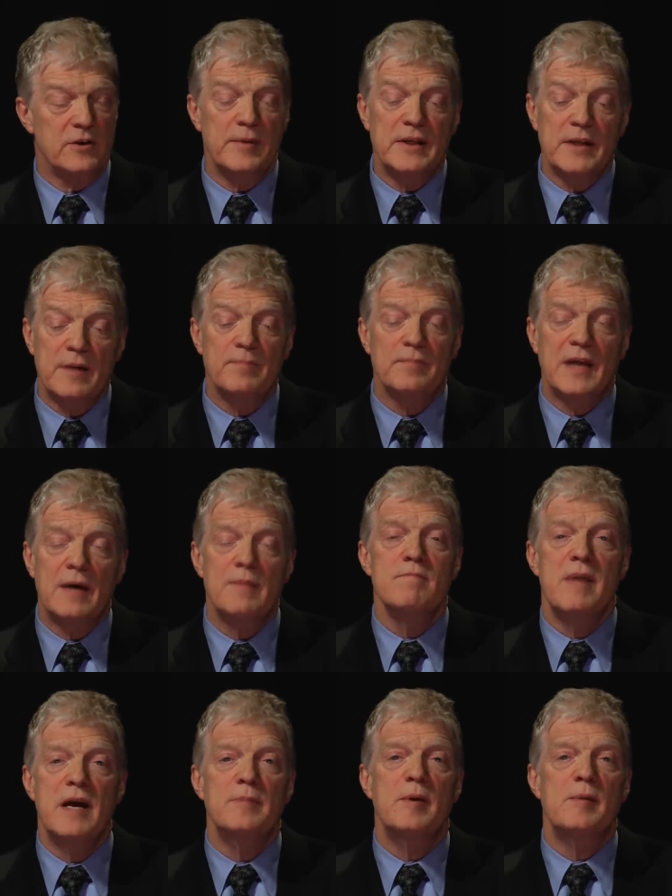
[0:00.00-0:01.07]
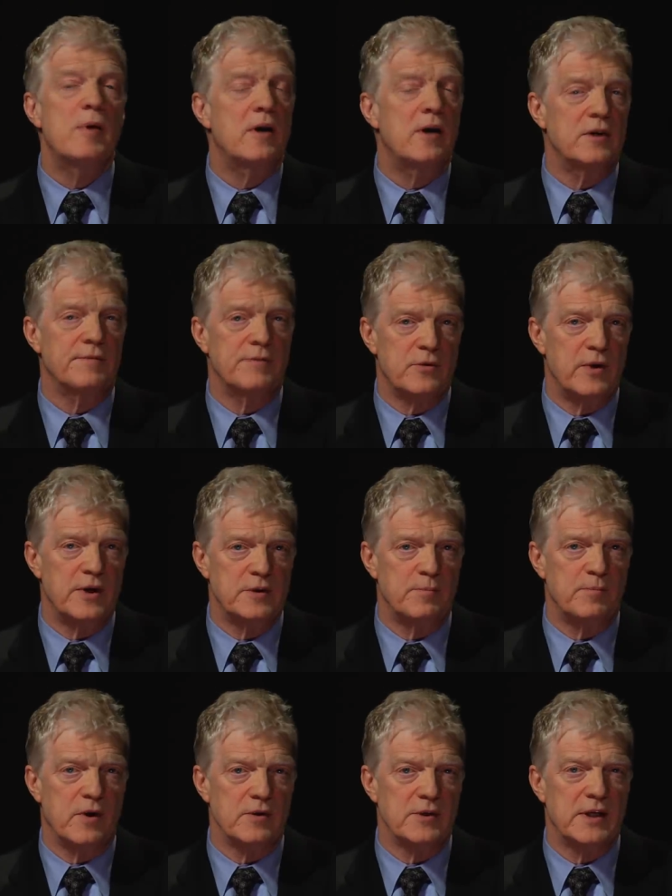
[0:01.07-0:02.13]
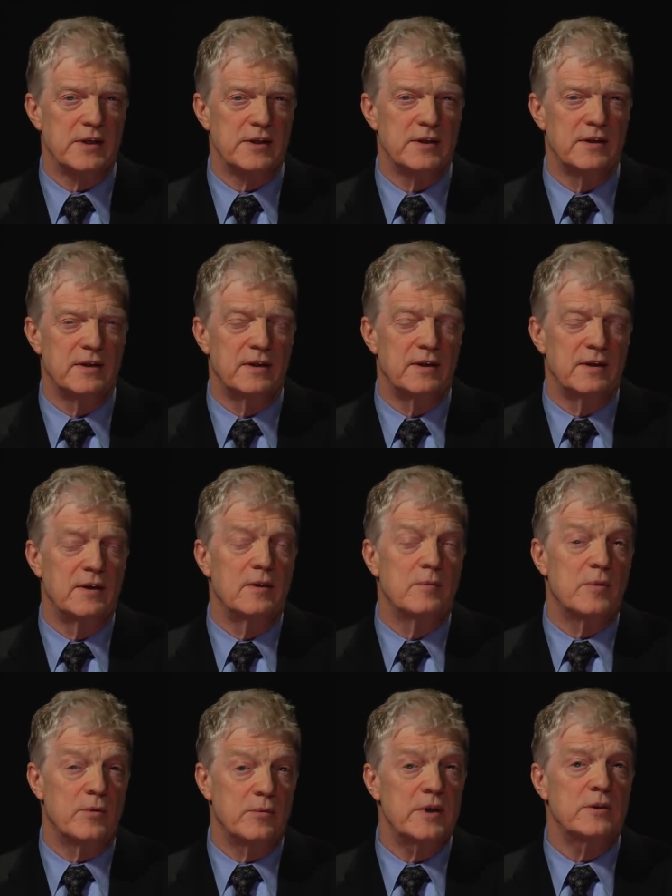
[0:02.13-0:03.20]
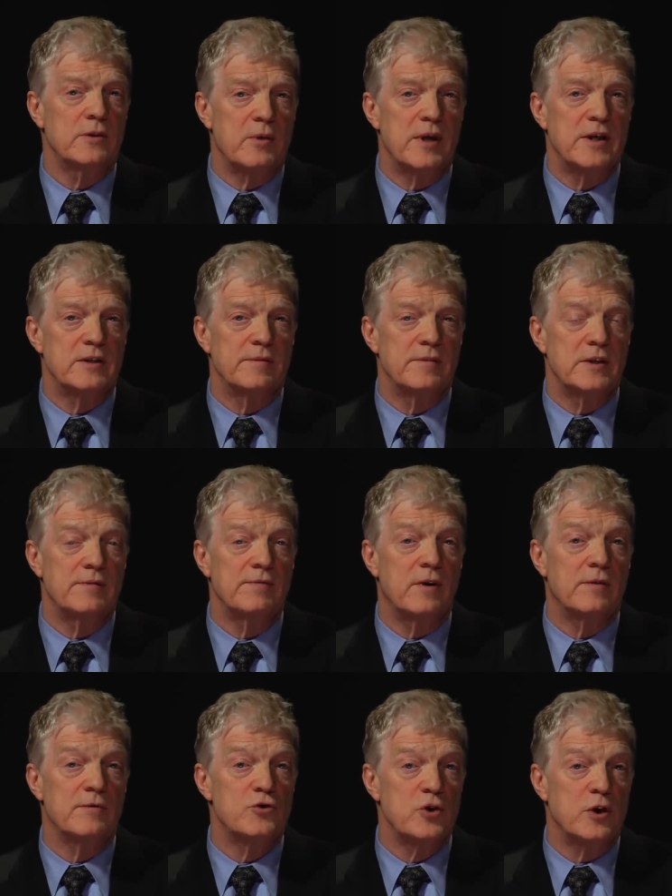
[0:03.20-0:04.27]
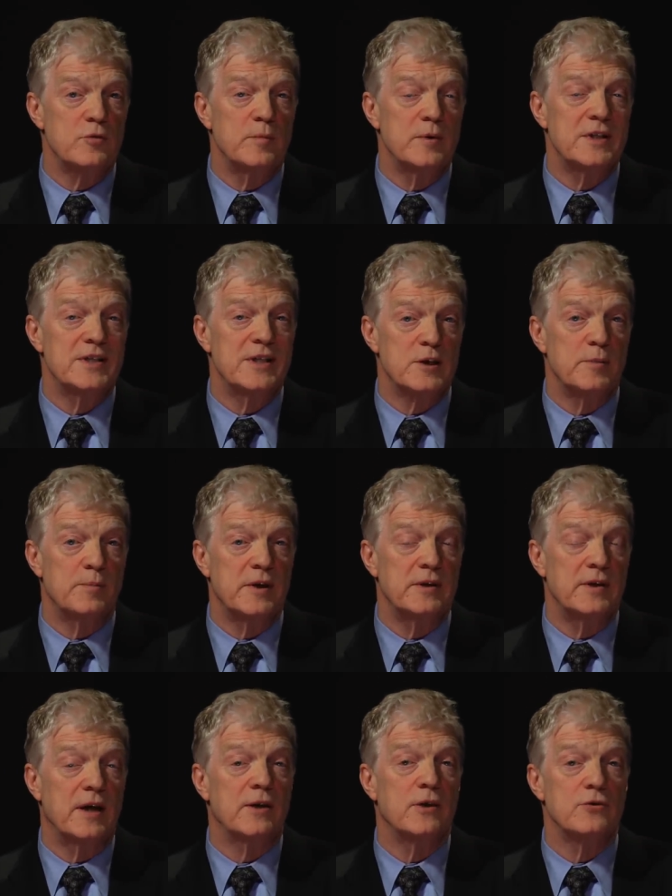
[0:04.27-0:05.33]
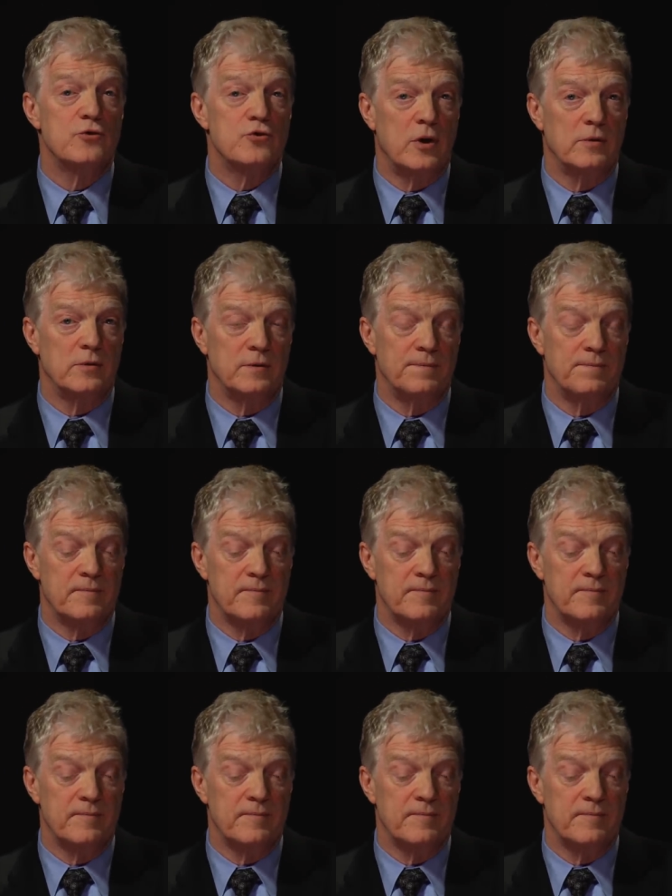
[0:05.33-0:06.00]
I mean, that may be part of a creative process. But real creativity involves judgment, discipline, and control.